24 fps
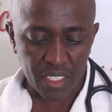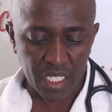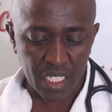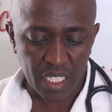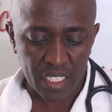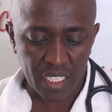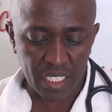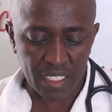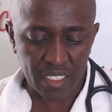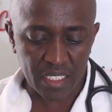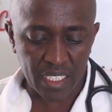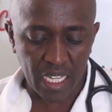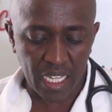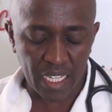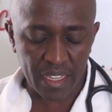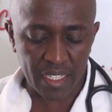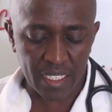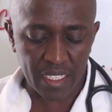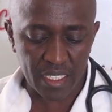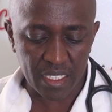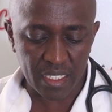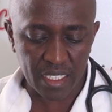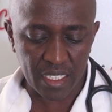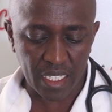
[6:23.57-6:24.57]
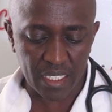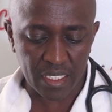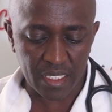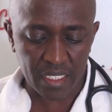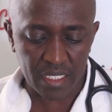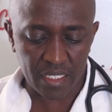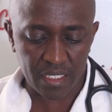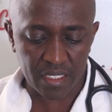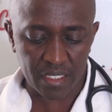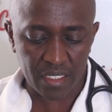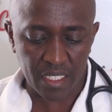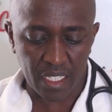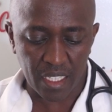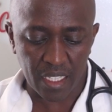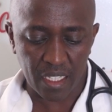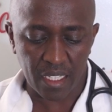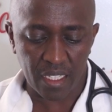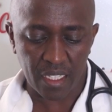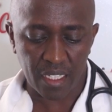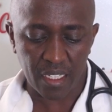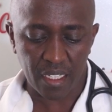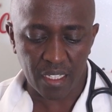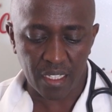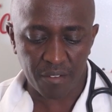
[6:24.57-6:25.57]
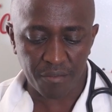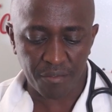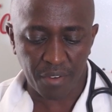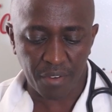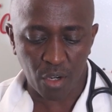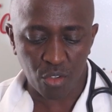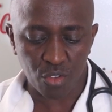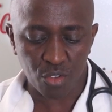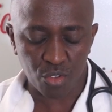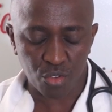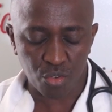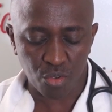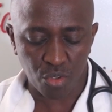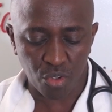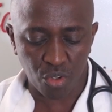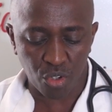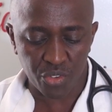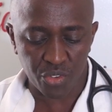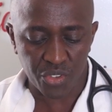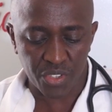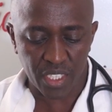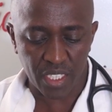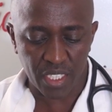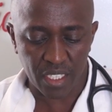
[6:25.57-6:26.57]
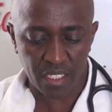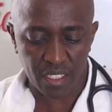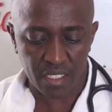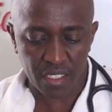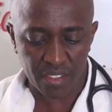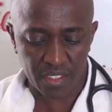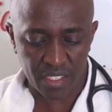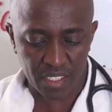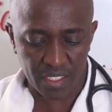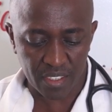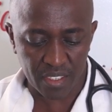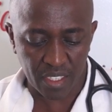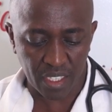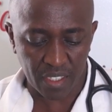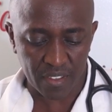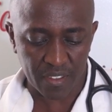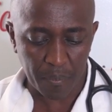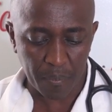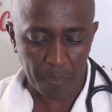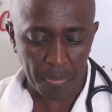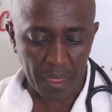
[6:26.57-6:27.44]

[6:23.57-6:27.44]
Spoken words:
there is nothing that is found to cause the seizures.